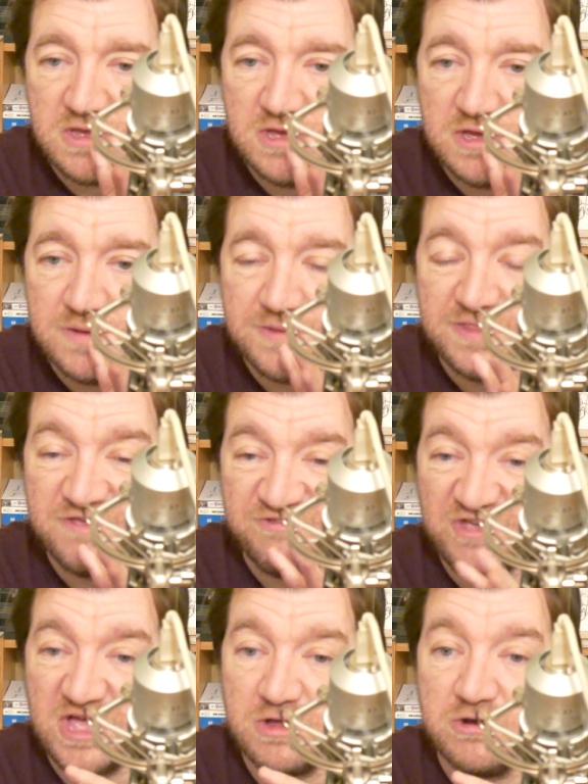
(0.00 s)
in the
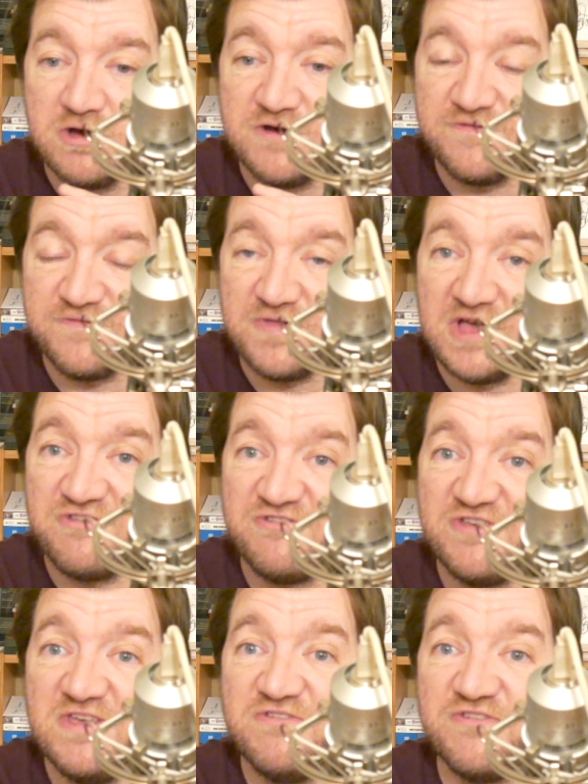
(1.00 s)
second half of last
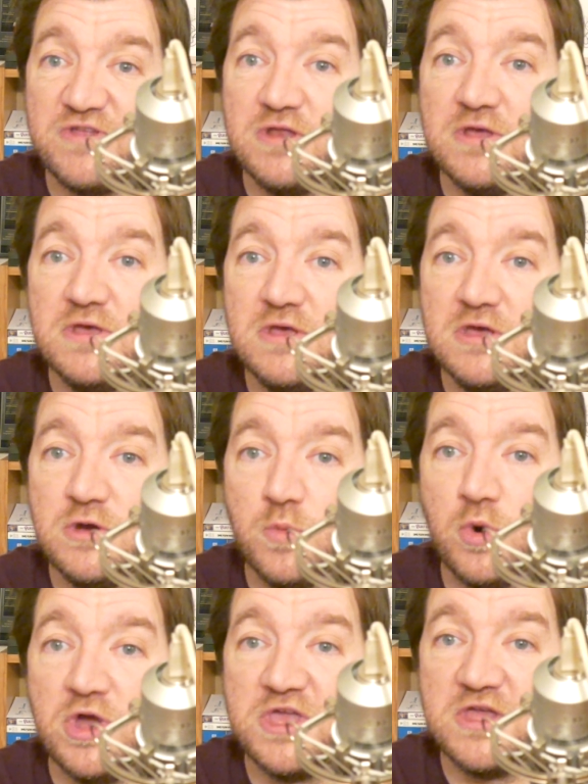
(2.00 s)
season
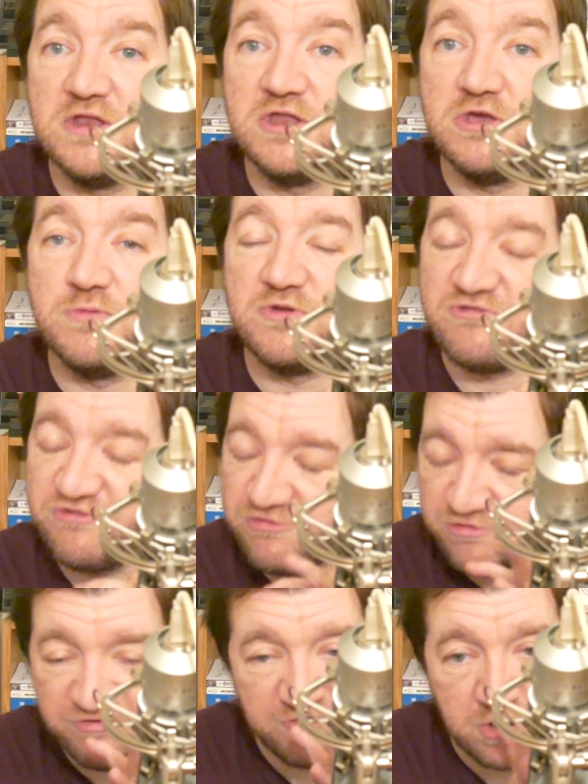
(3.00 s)
what he can do, but it's
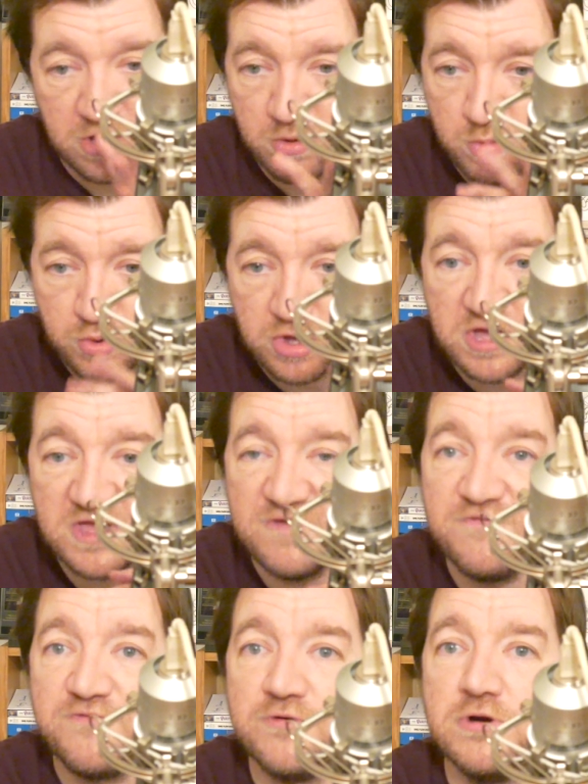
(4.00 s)
just not
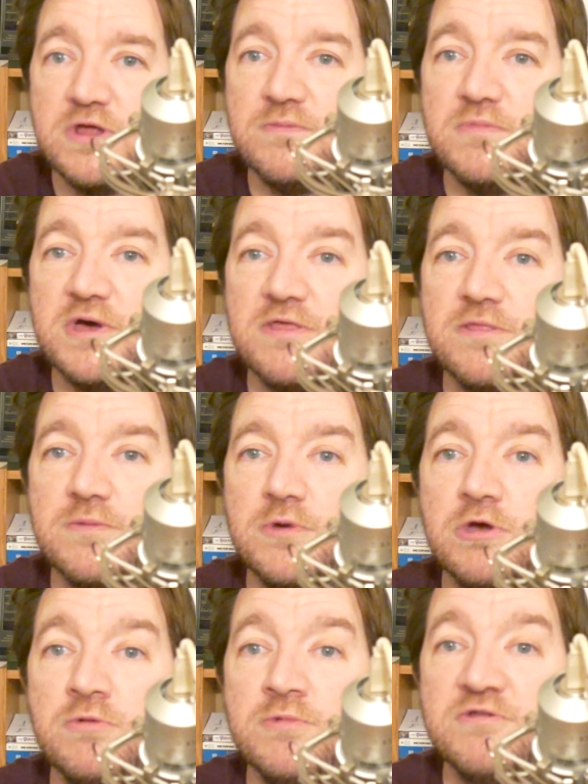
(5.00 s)
working for him at the
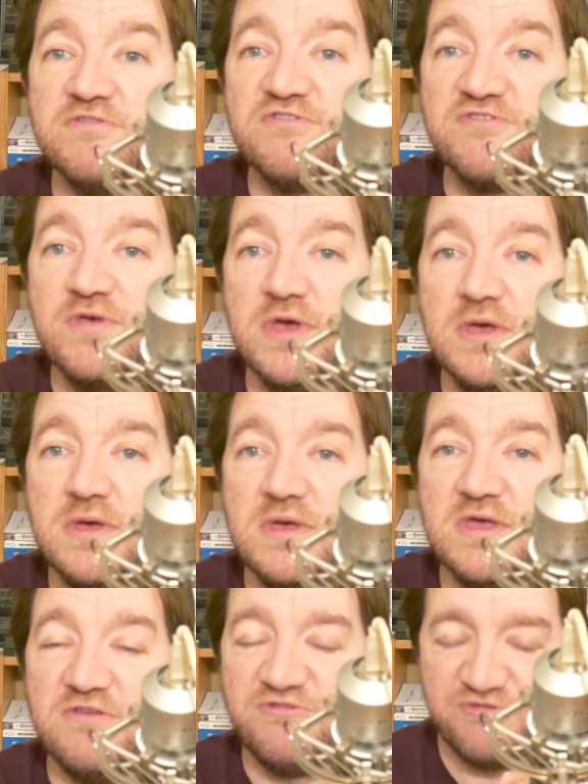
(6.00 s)
moment. It's
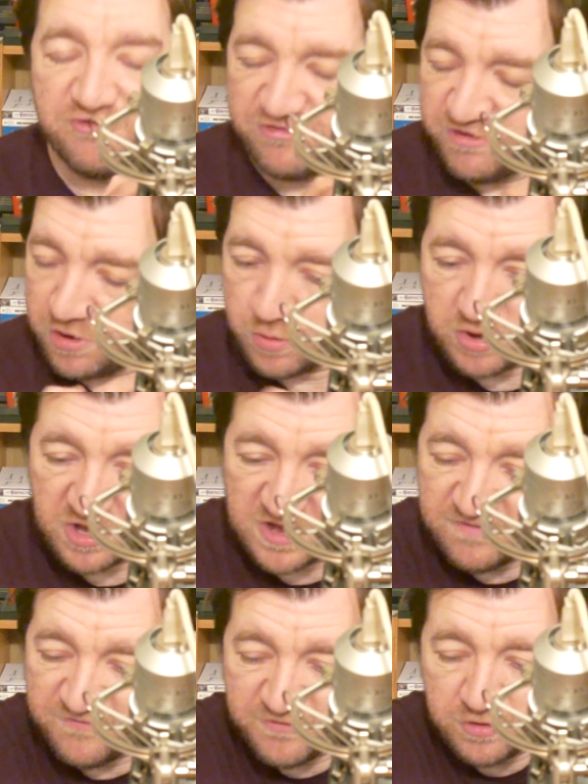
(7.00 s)
just not
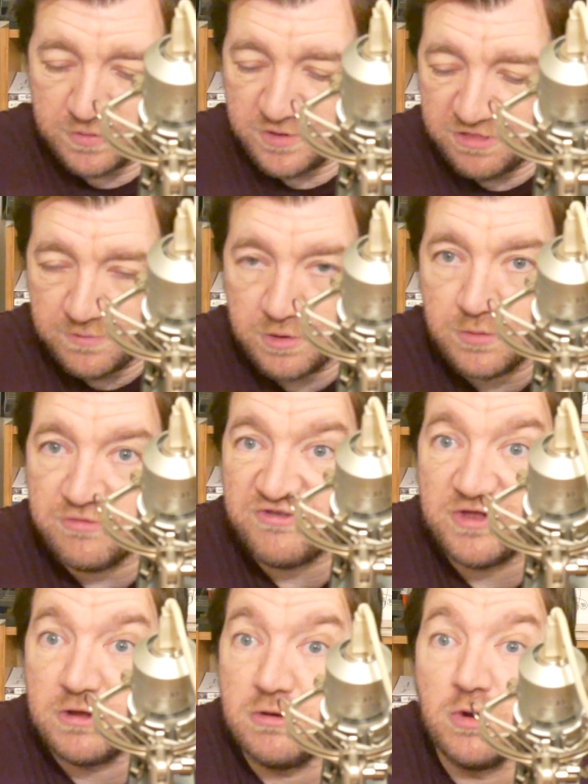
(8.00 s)
working for him at the moment. I
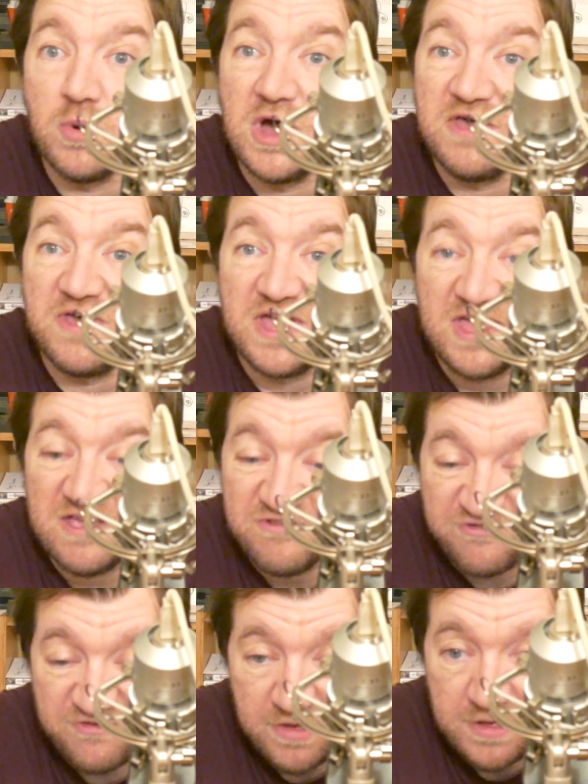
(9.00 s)
don't know why that is,